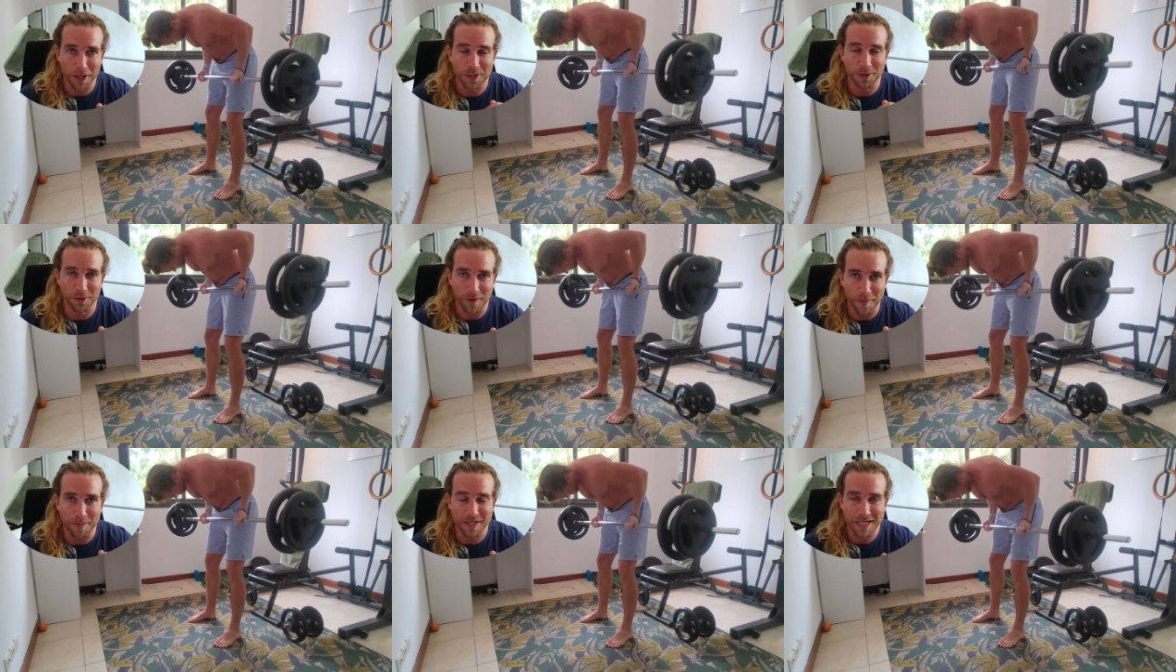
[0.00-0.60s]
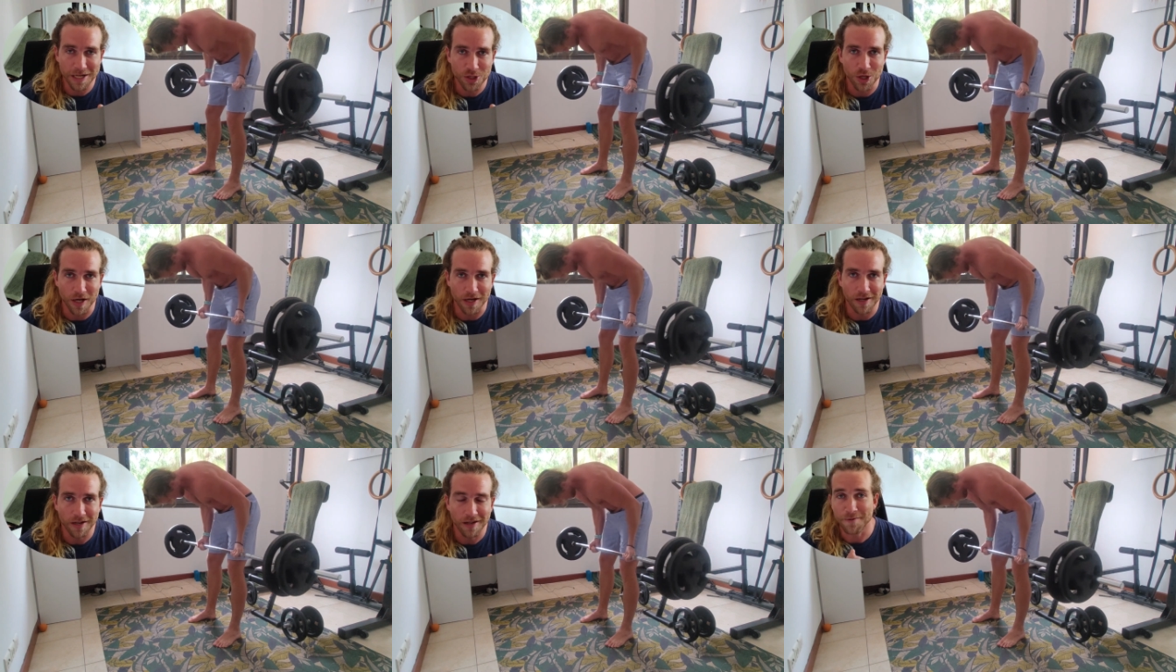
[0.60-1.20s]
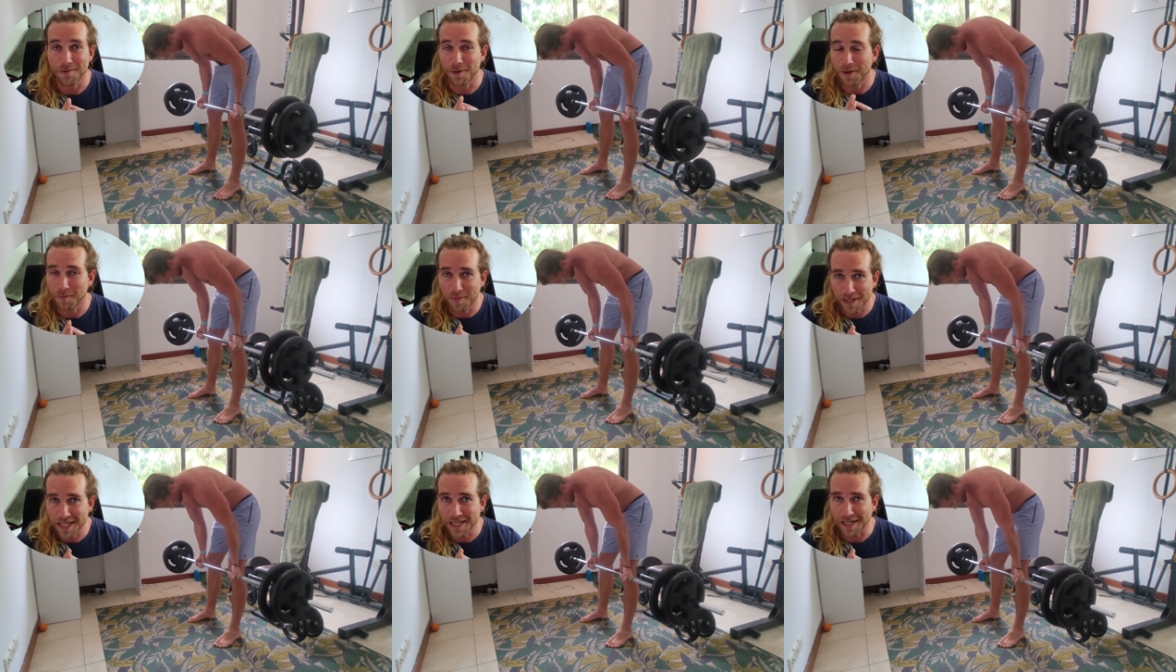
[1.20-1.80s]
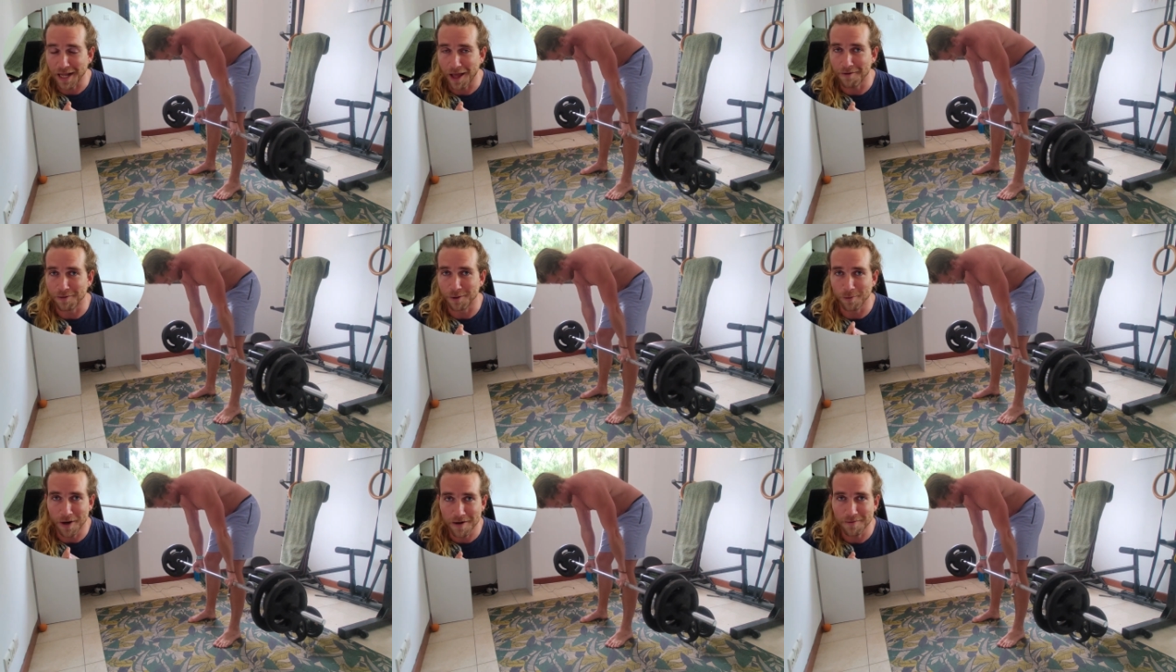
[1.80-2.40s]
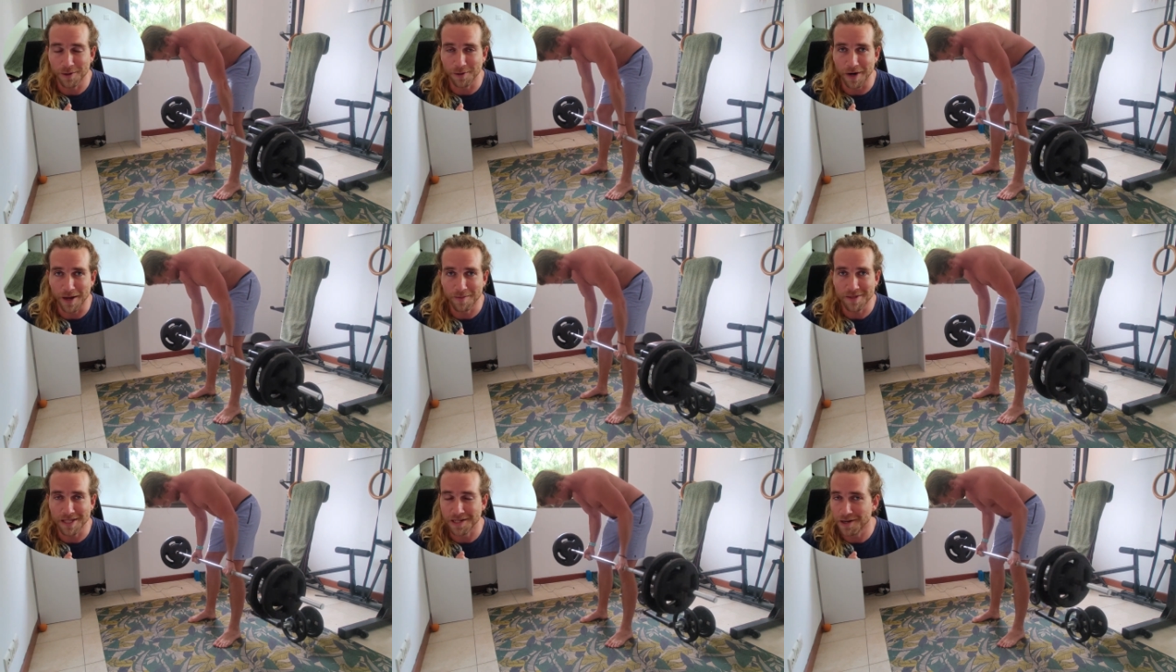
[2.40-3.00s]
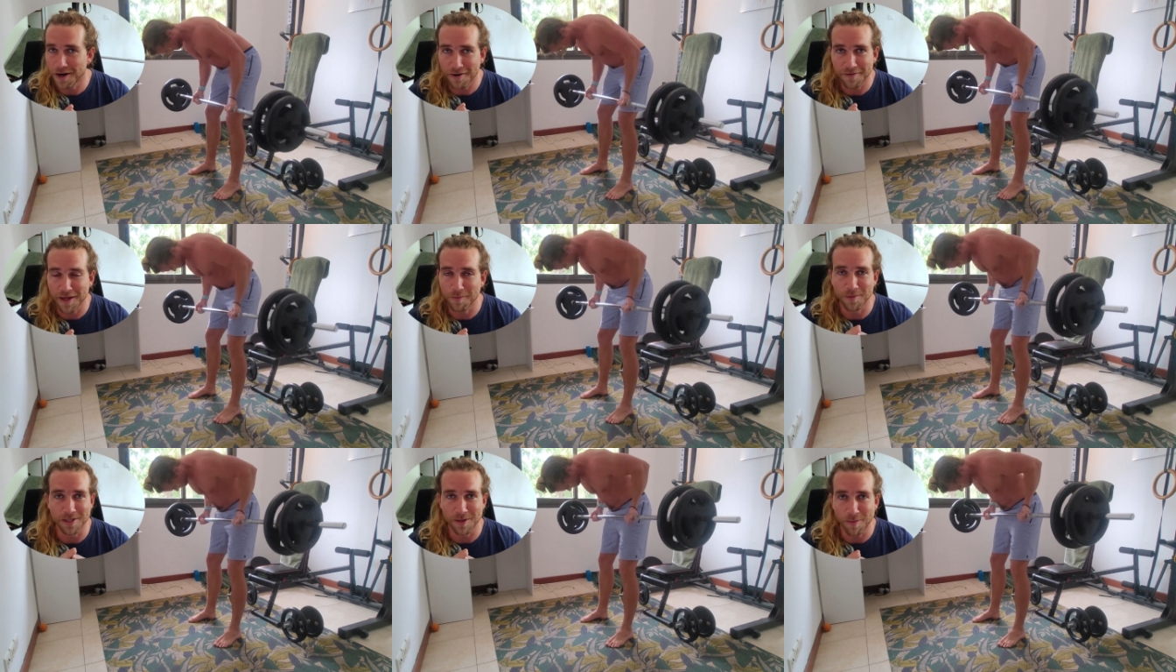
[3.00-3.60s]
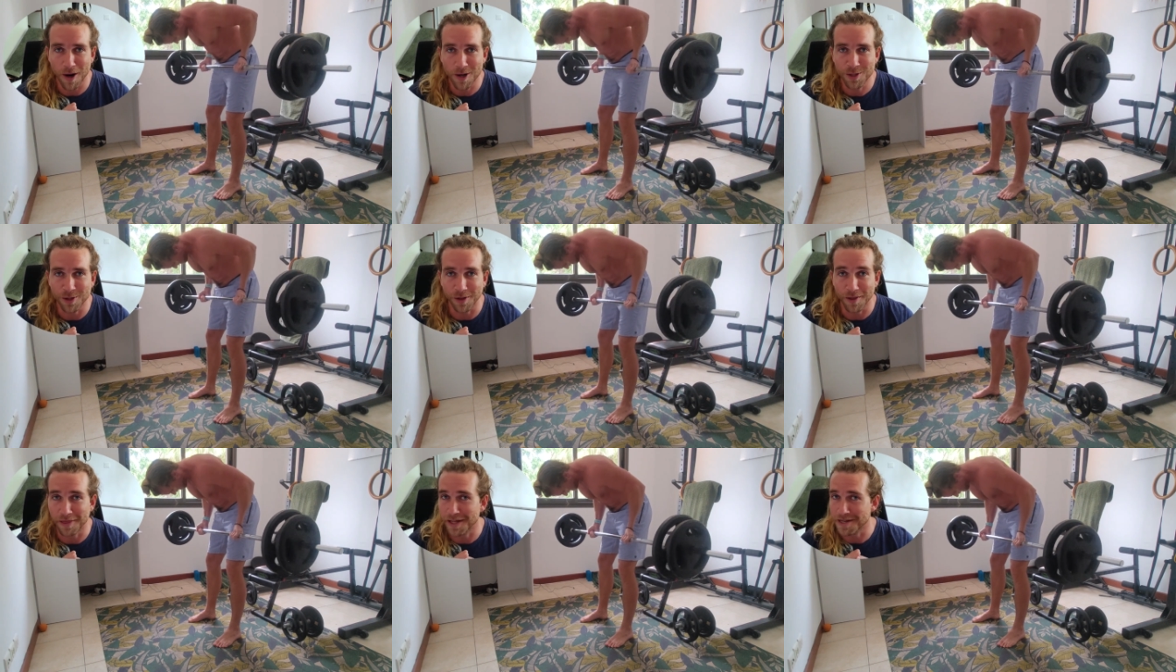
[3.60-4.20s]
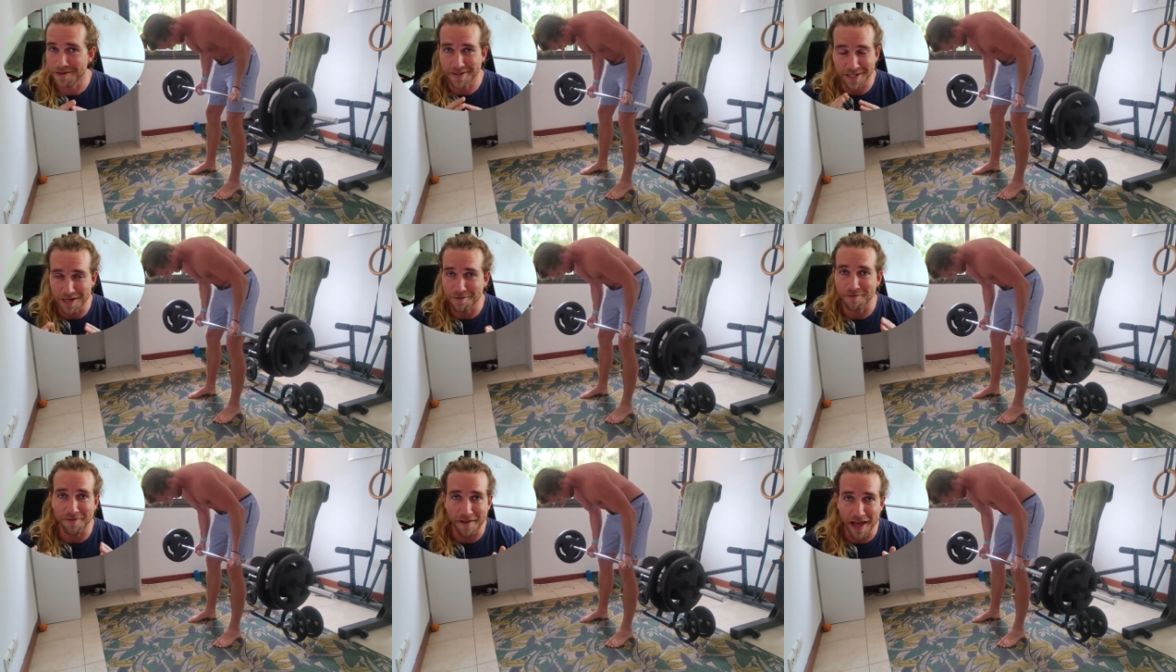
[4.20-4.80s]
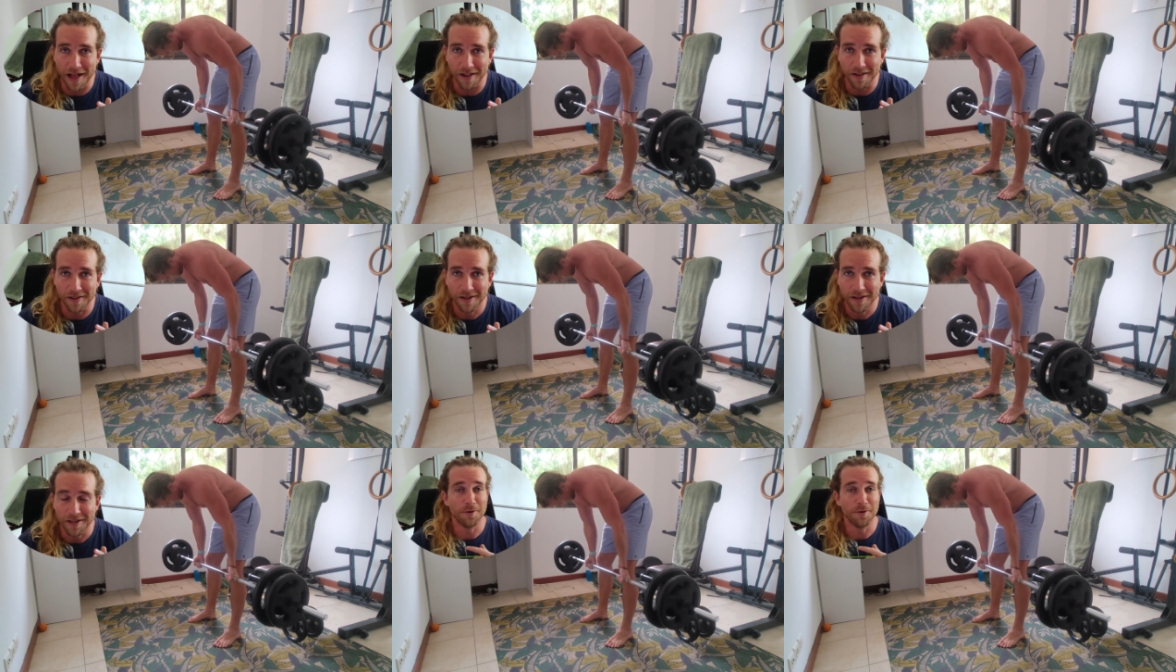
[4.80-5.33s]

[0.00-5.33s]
partial repetition. If you complete every one of your reps and none of them was a partial, then you didn't fail.